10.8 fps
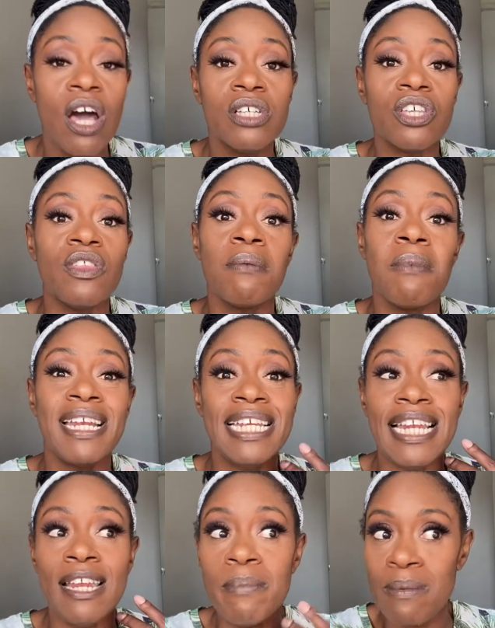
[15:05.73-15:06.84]
So they might need a
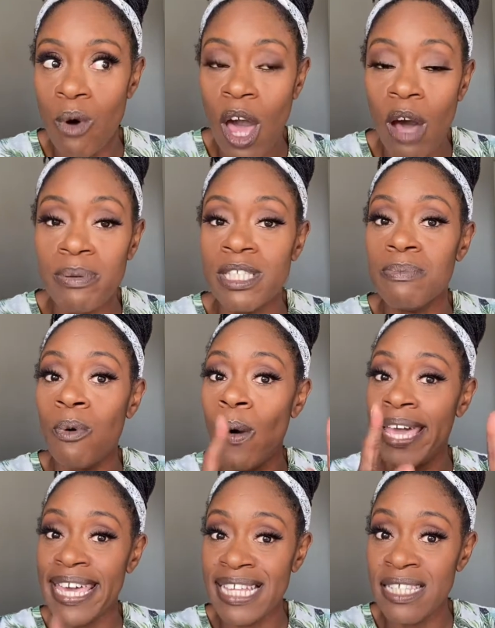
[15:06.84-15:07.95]
little bit more help and support
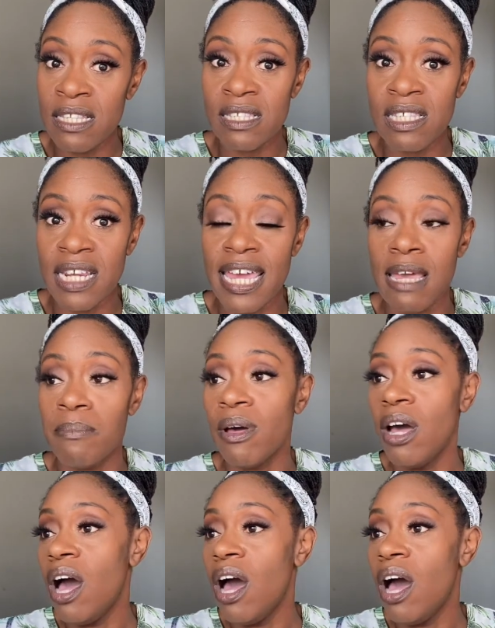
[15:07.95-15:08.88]
in getting to sleep.